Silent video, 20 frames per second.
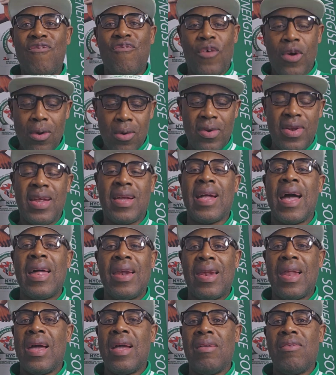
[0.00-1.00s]
follow the
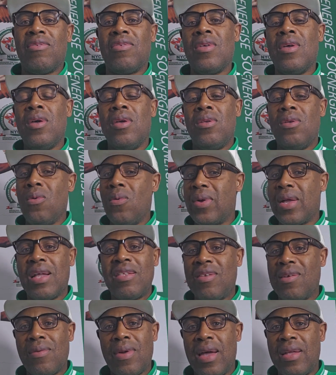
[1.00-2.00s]
guidelines, you will
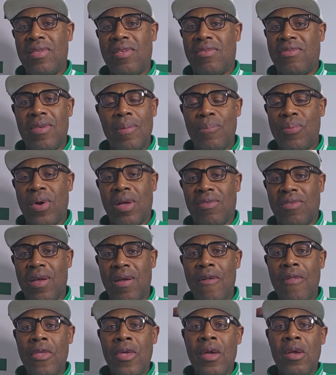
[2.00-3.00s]
get it right. It's simple as
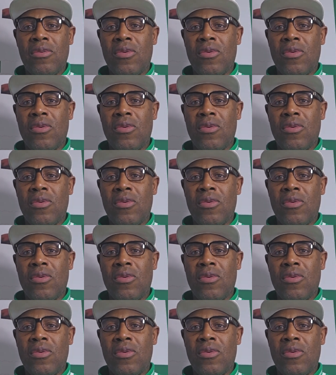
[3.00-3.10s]
that.